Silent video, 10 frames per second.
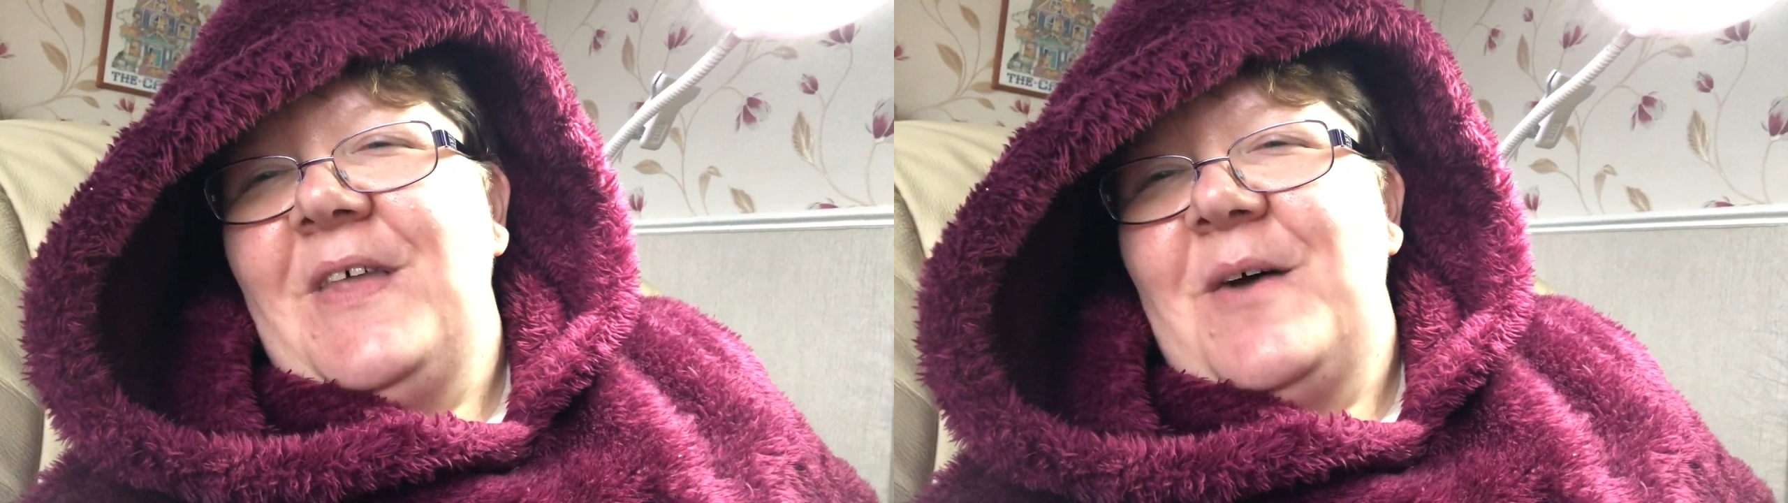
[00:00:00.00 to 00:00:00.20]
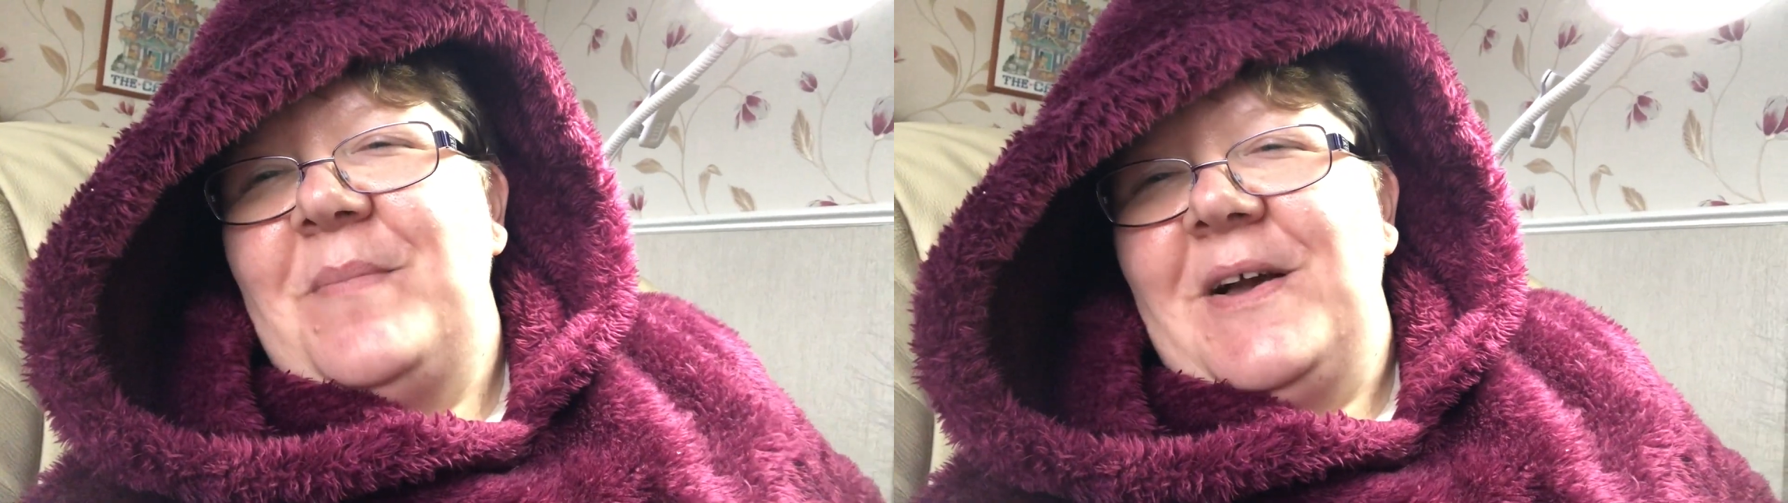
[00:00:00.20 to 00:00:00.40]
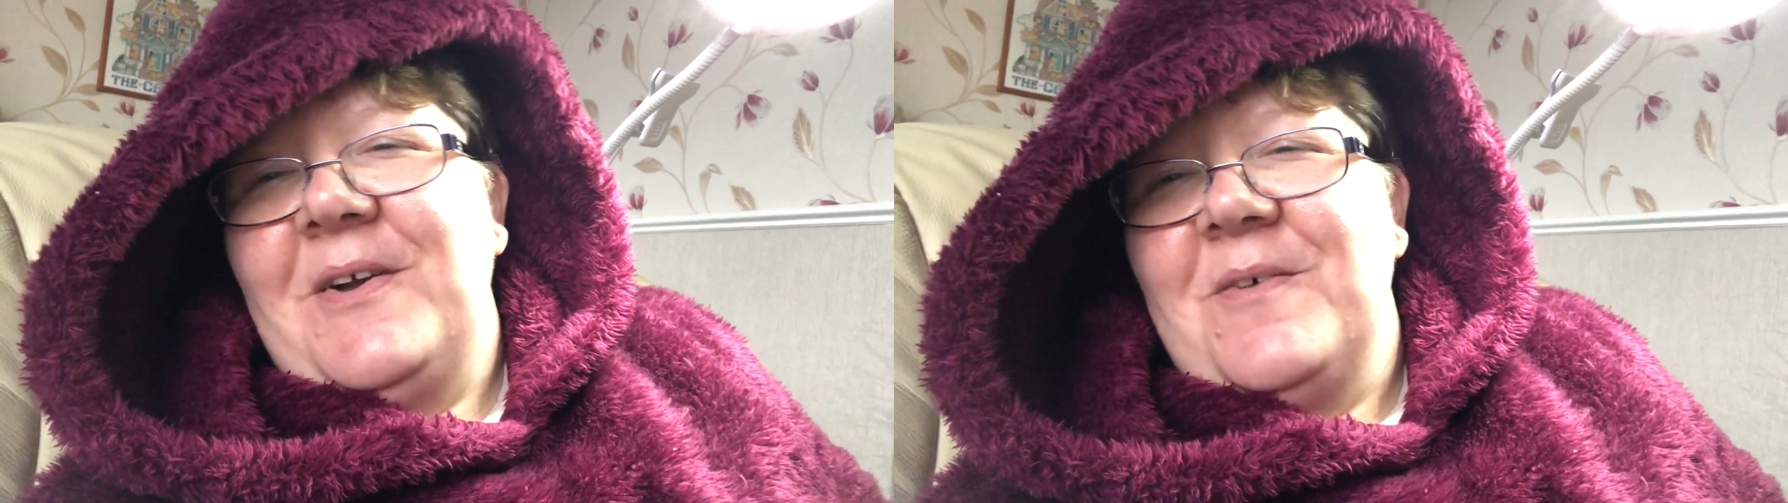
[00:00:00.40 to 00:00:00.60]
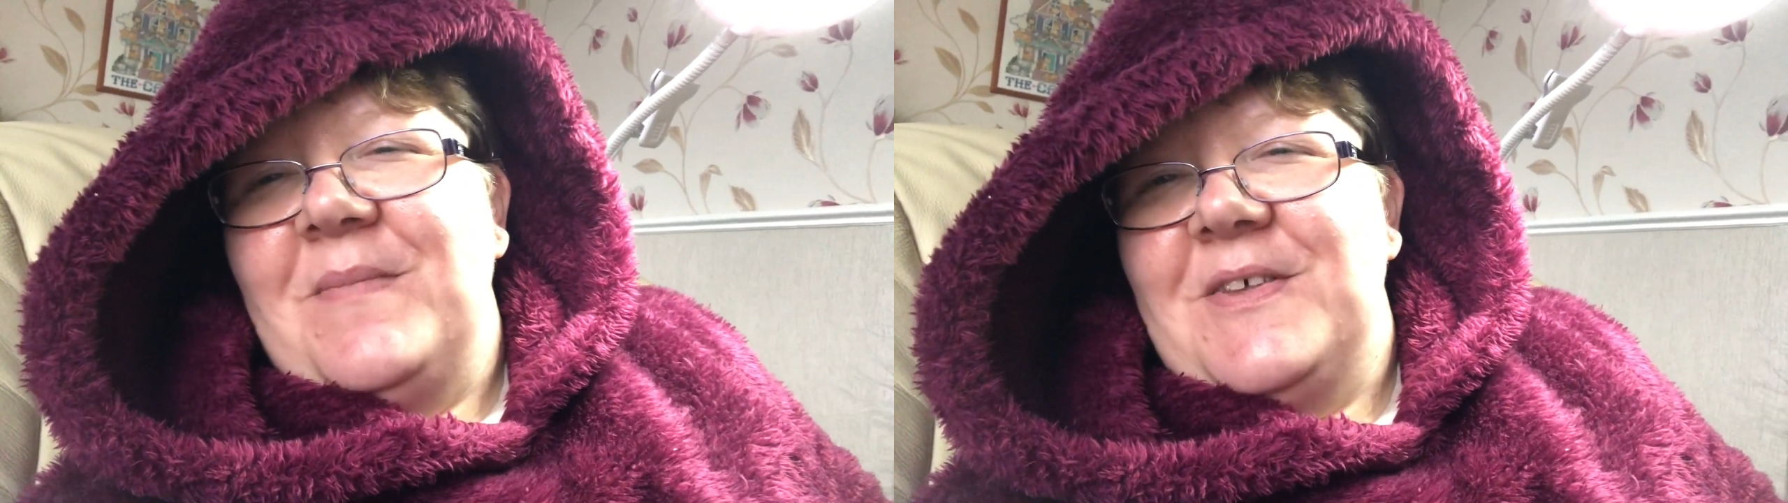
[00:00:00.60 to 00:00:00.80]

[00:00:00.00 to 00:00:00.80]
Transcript: that back on my